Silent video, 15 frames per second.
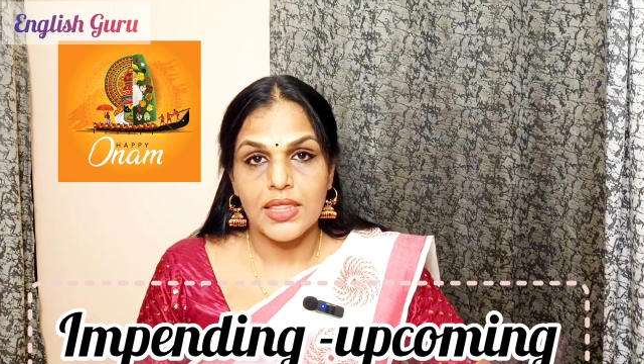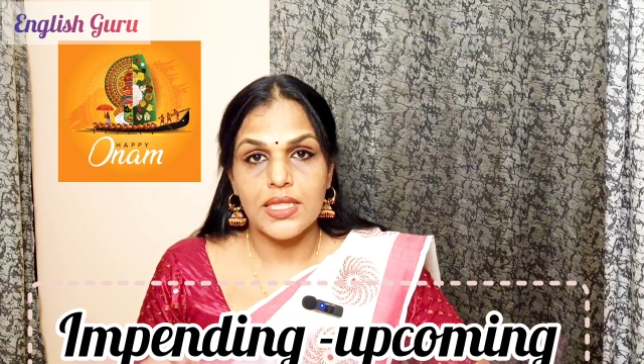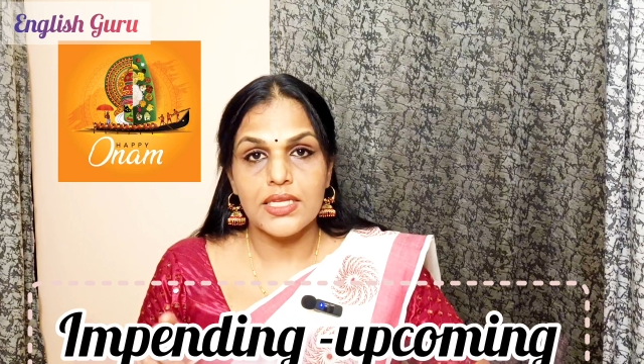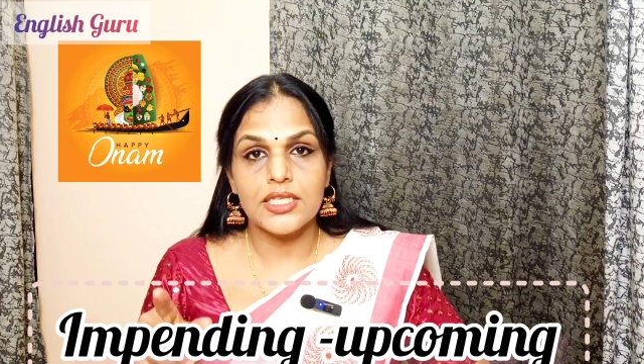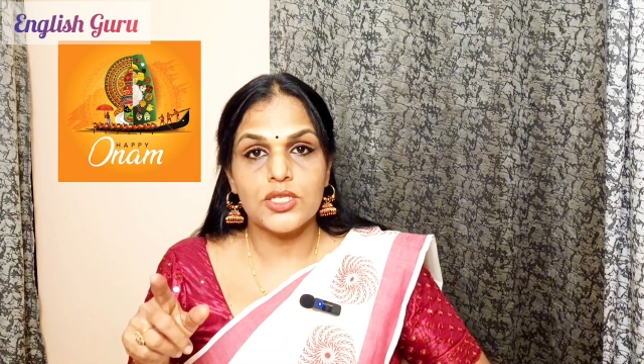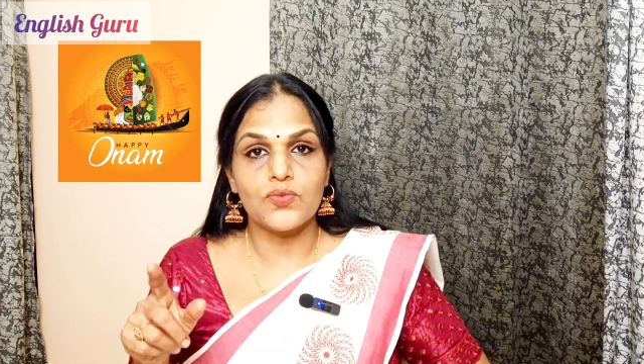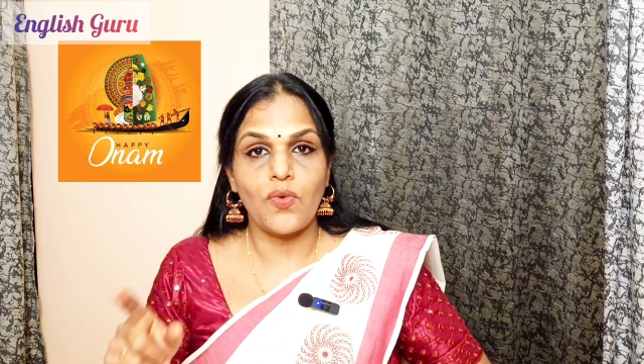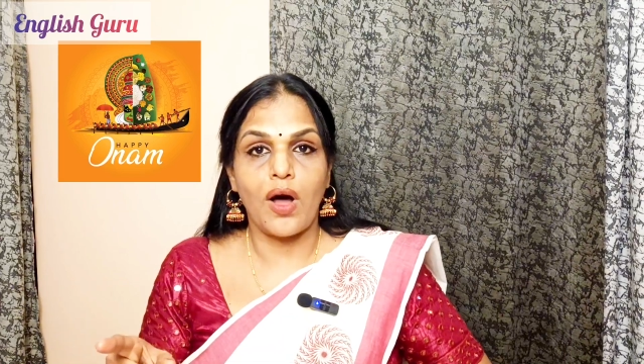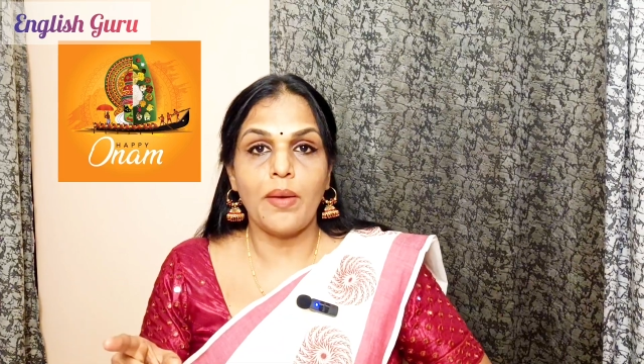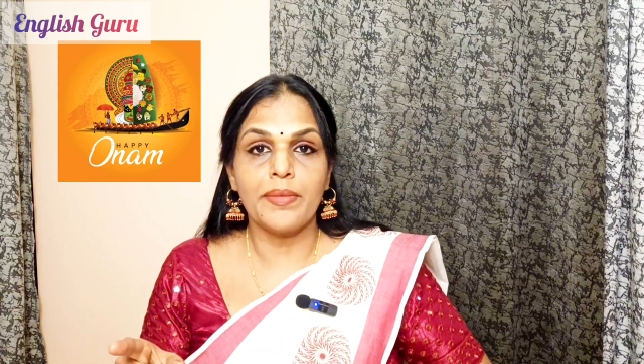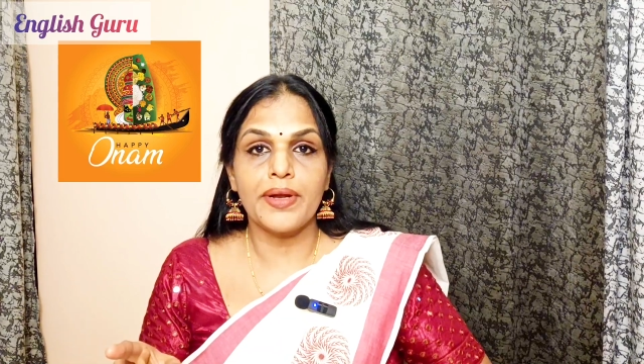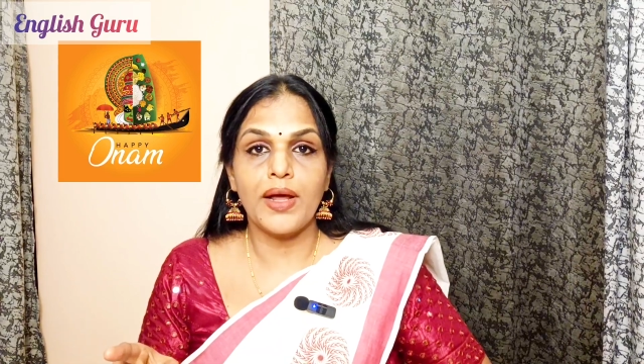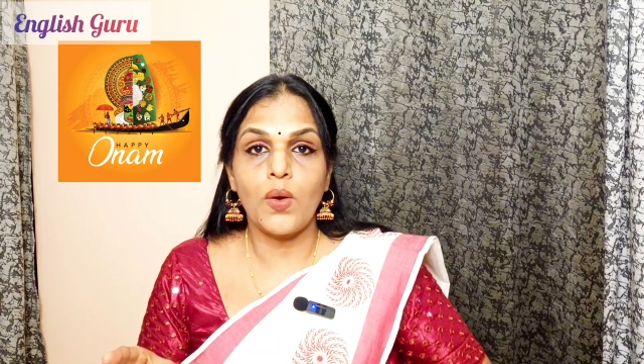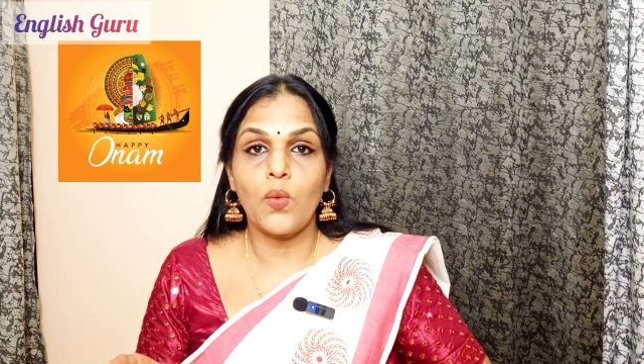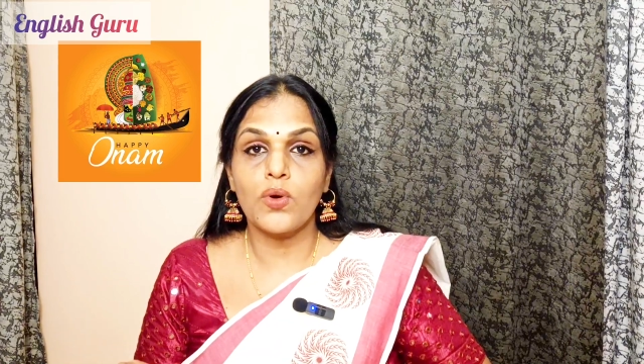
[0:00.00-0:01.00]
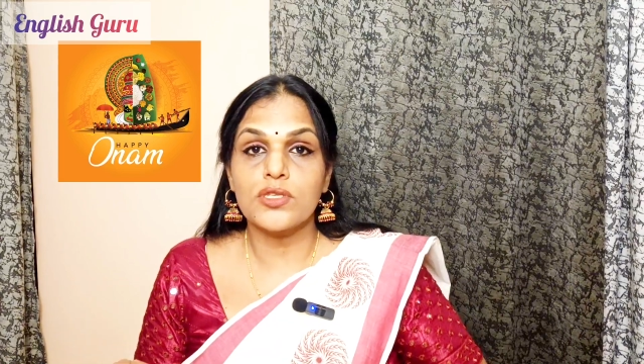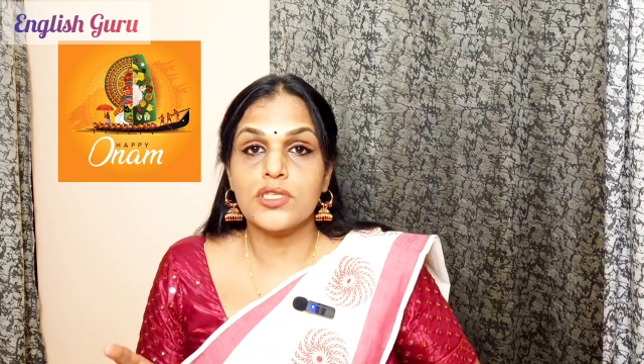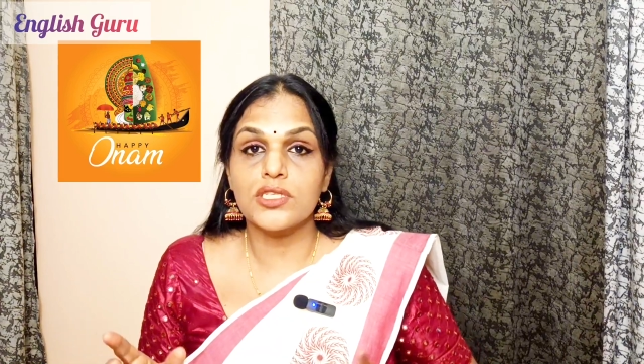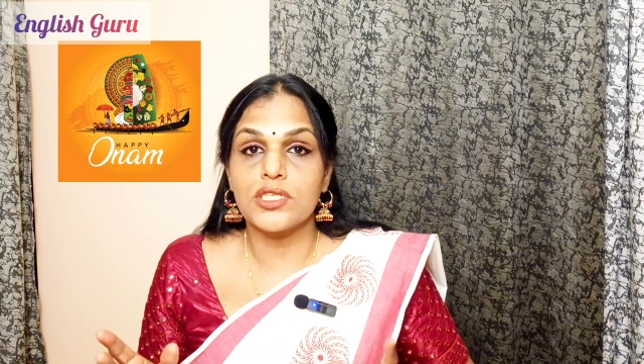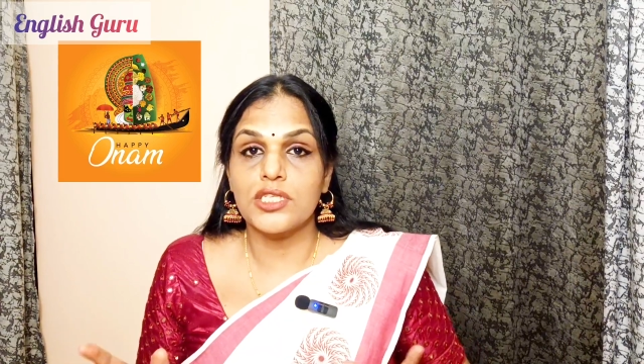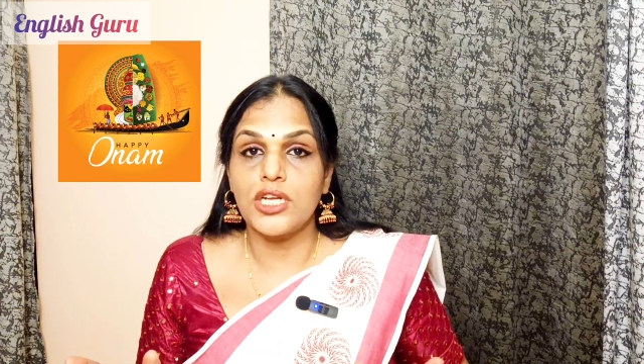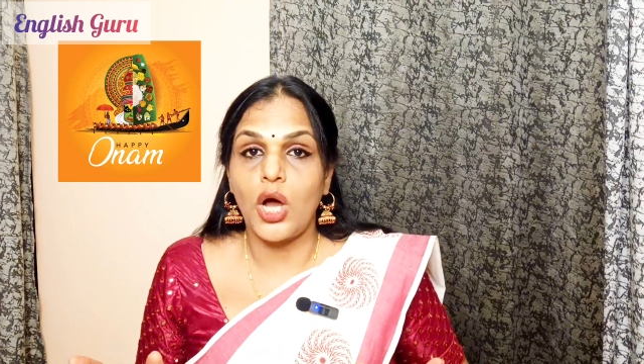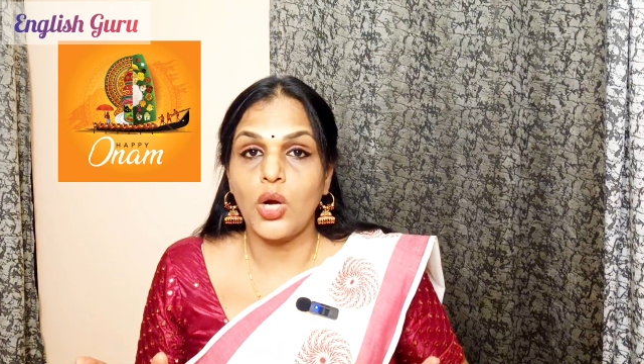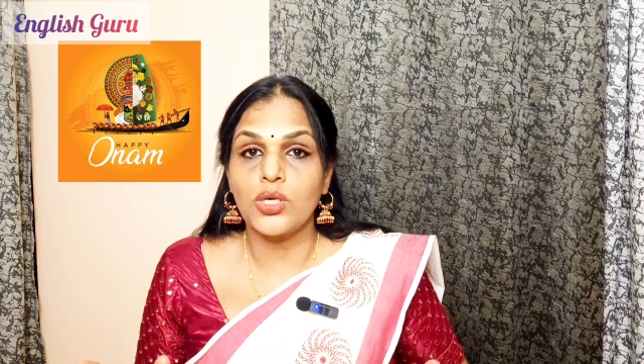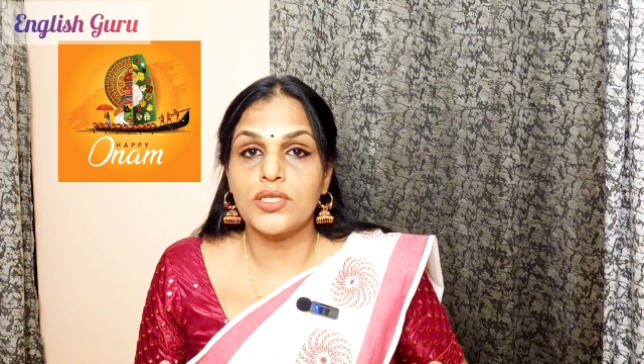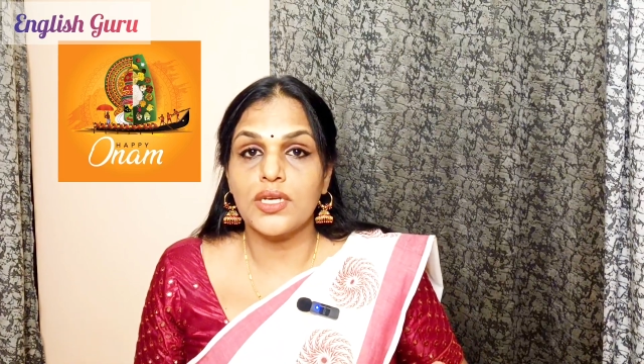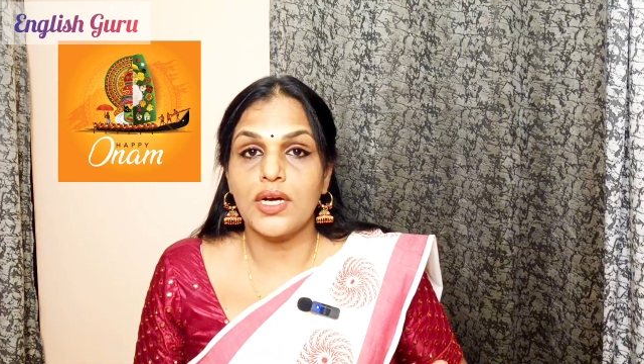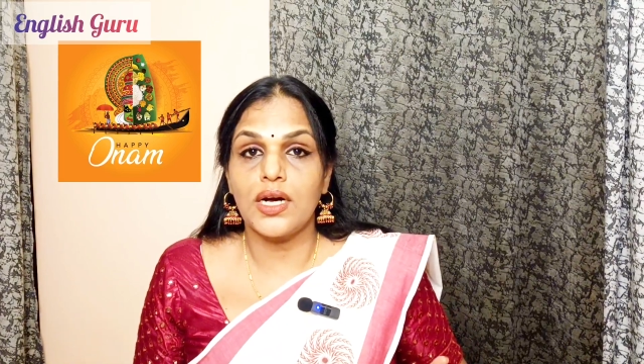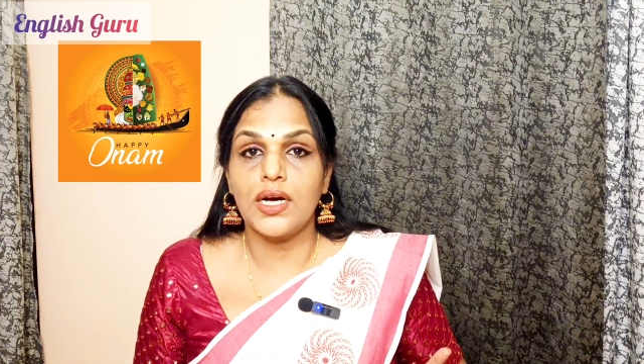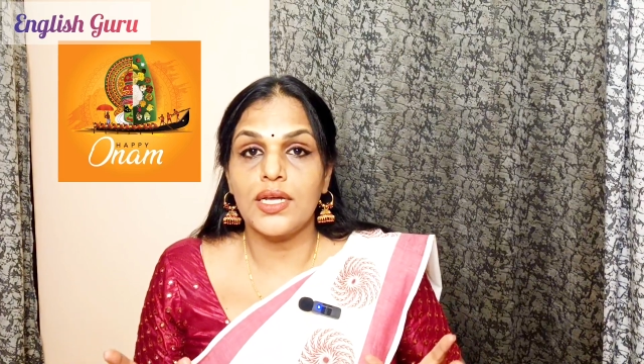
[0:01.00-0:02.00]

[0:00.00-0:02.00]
this Vamana was not